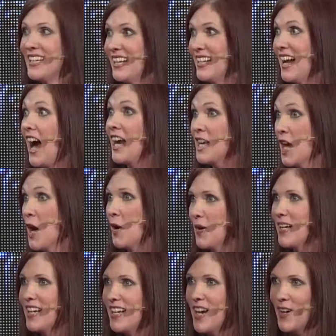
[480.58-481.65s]
point. I know, I,
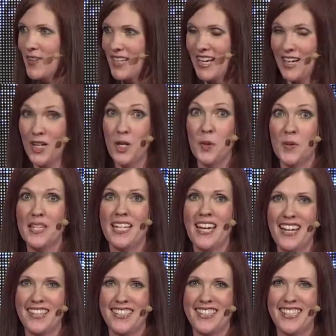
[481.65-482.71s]
mean, I know, yeah. Lots of guessed. dinner